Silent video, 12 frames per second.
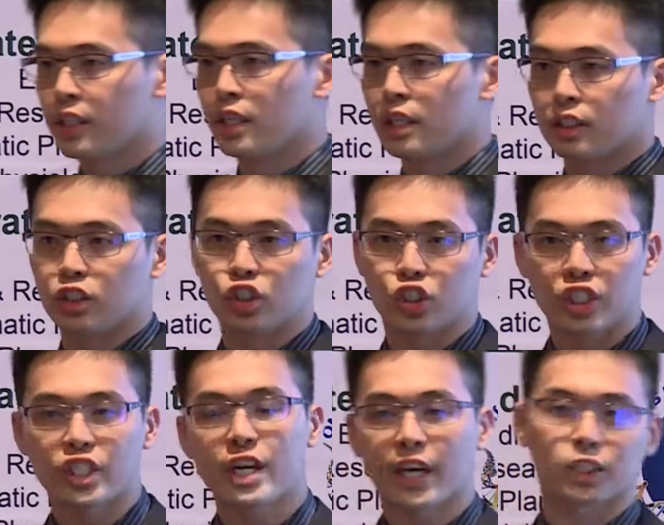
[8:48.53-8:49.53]
the
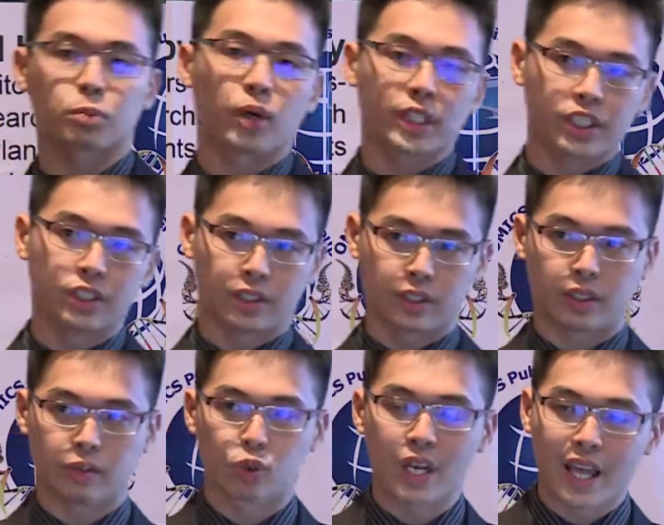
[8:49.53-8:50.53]
gene expressions
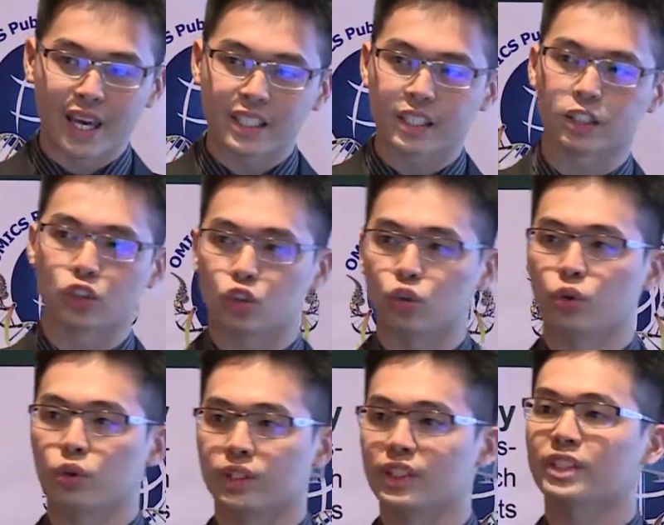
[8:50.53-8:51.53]
related
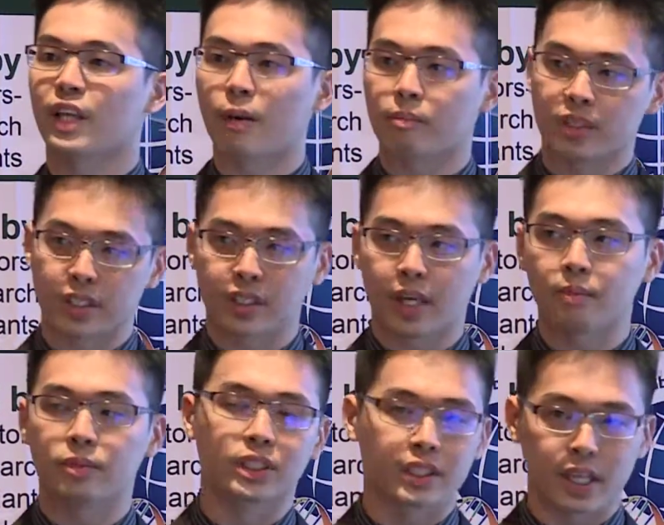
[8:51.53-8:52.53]
to its
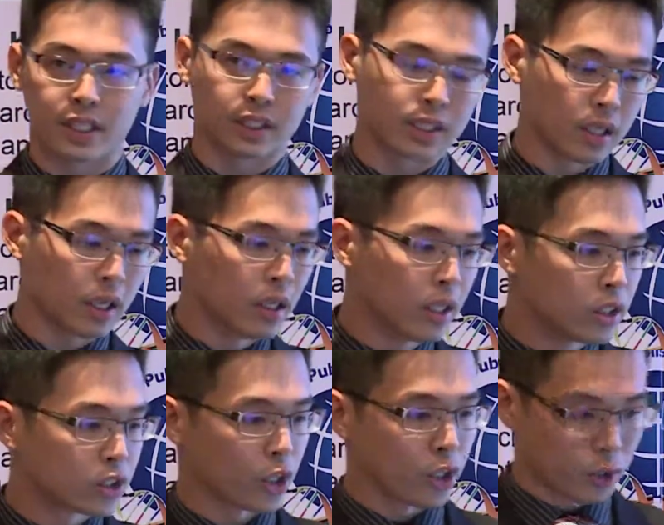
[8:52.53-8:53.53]
stem state.
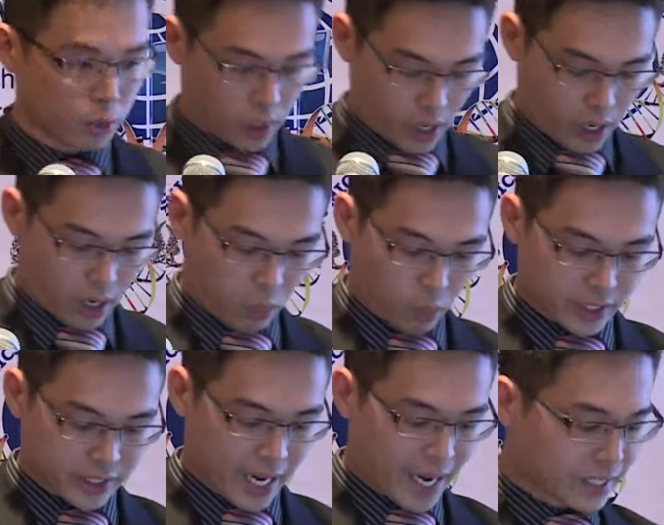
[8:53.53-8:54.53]
So we
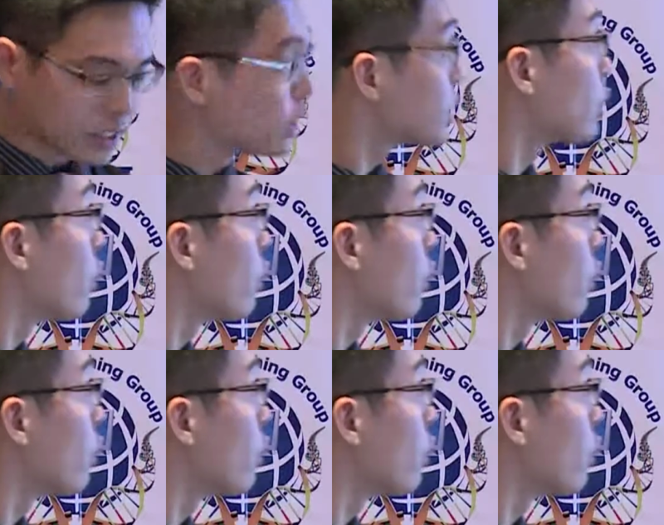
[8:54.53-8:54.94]
tested